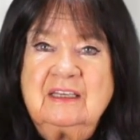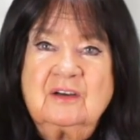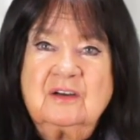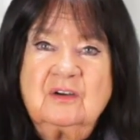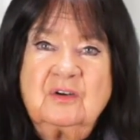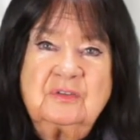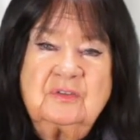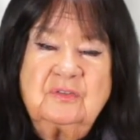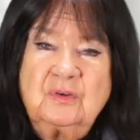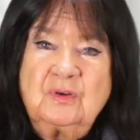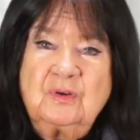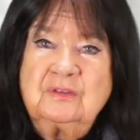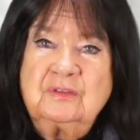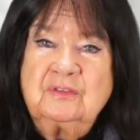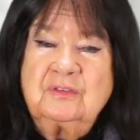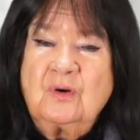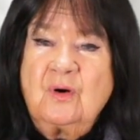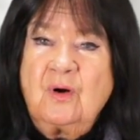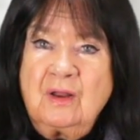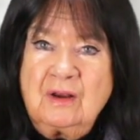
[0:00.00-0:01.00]
here
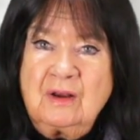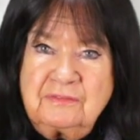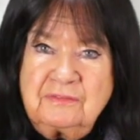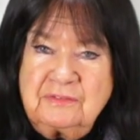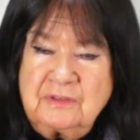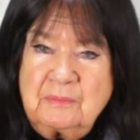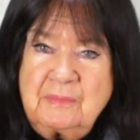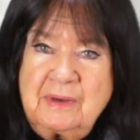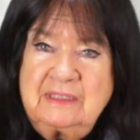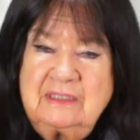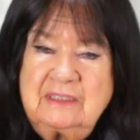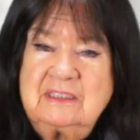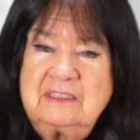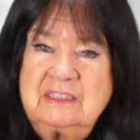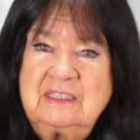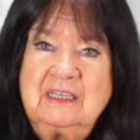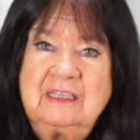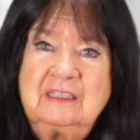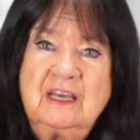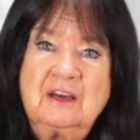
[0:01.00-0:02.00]
concerns all of humanity,